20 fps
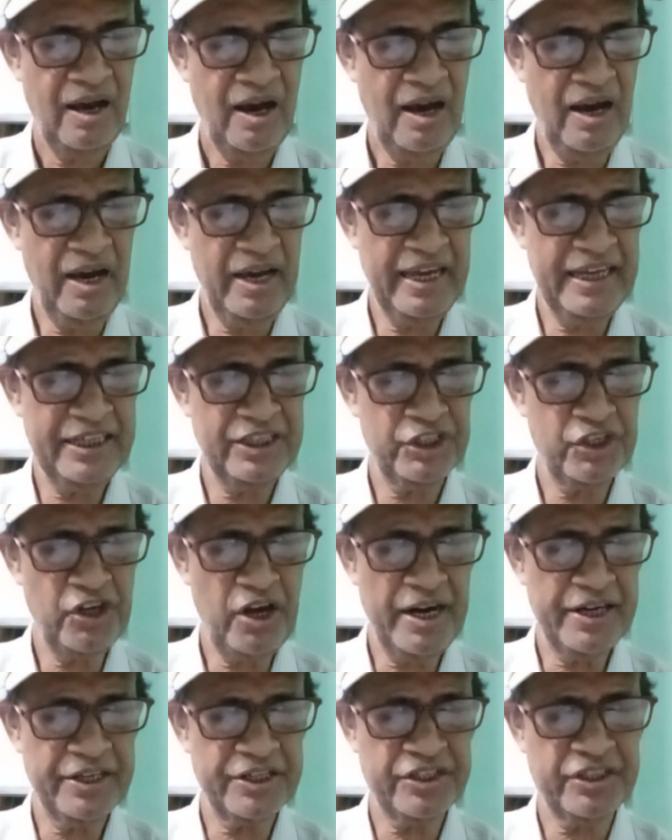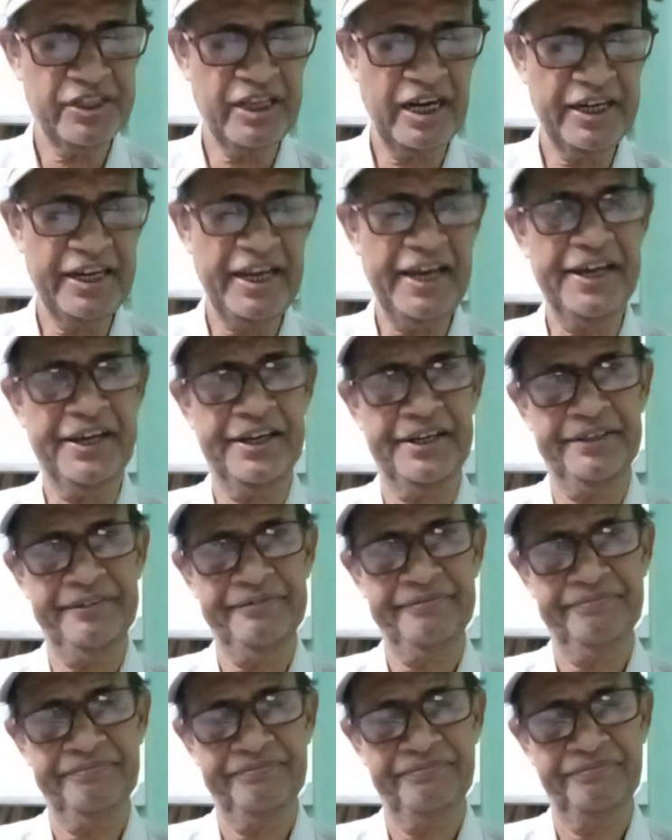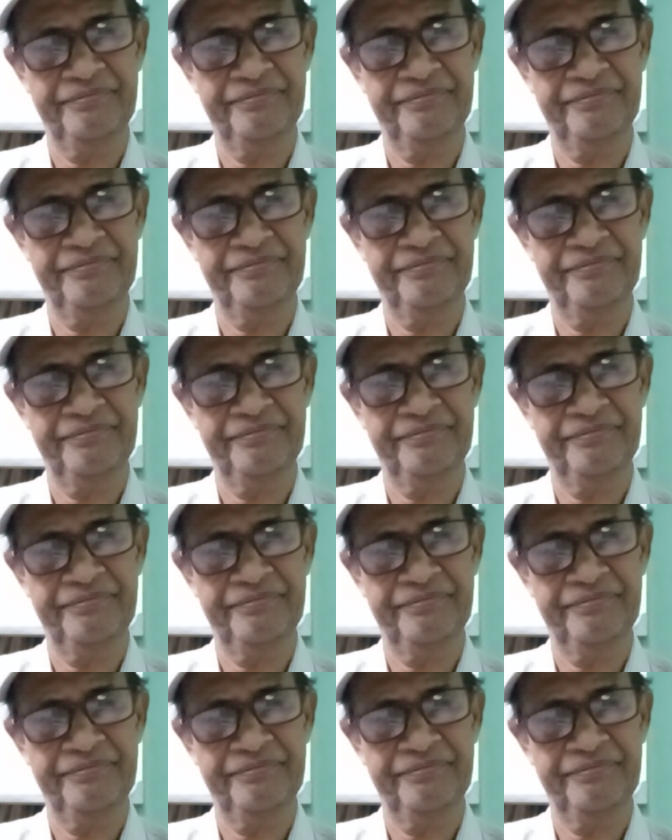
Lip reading: I enjoyed the day